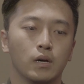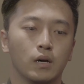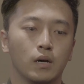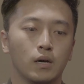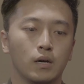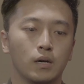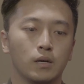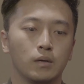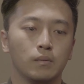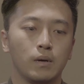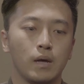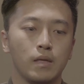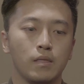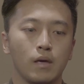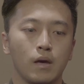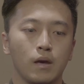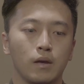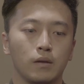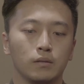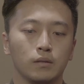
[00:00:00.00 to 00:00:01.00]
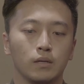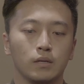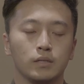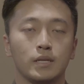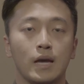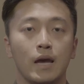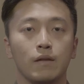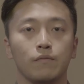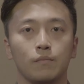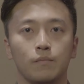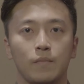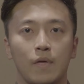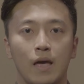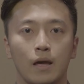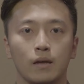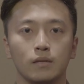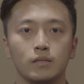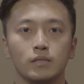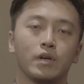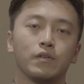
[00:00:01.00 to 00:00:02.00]
Uh, and then aside from
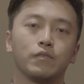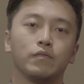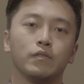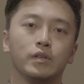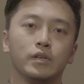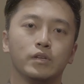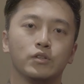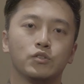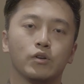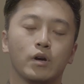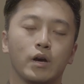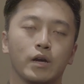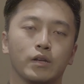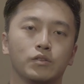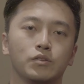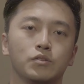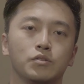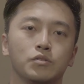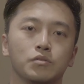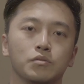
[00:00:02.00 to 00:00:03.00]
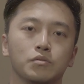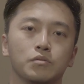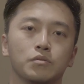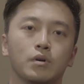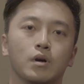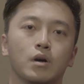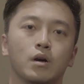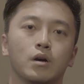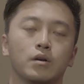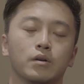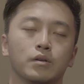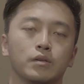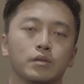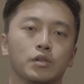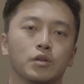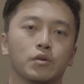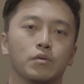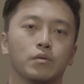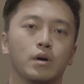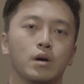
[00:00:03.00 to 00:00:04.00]
that, definitely trying to uh,
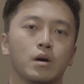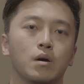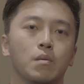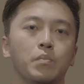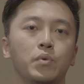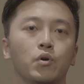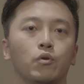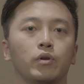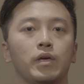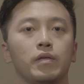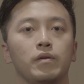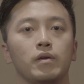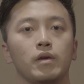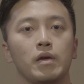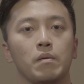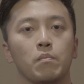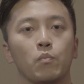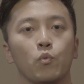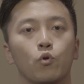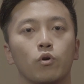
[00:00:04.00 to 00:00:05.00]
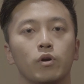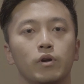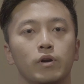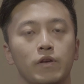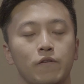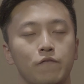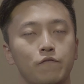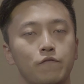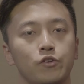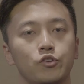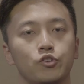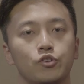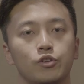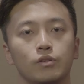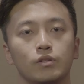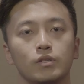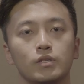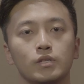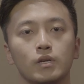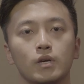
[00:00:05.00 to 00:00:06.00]
you know, uh, build a, a, more
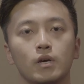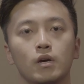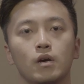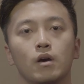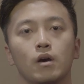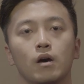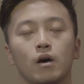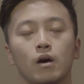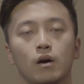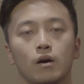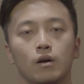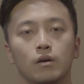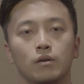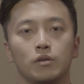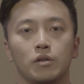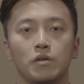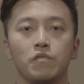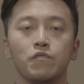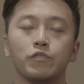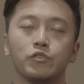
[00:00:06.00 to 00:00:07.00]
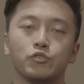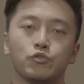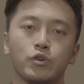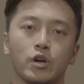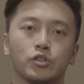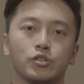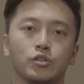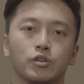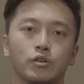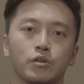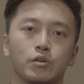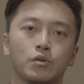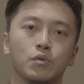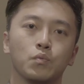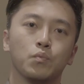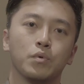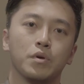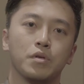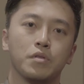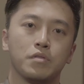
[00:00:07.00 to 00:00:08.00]
efficient uh, infrastructure
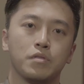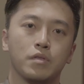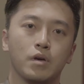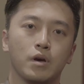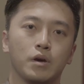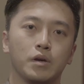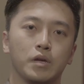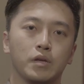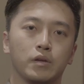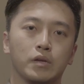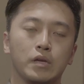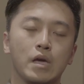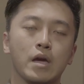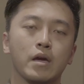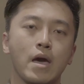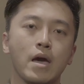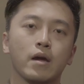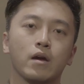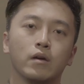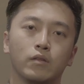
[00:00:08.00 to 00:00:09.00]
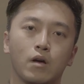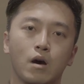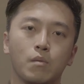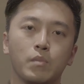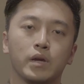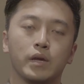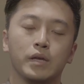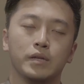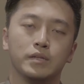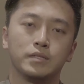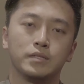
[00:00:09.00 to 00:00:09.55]
with e economic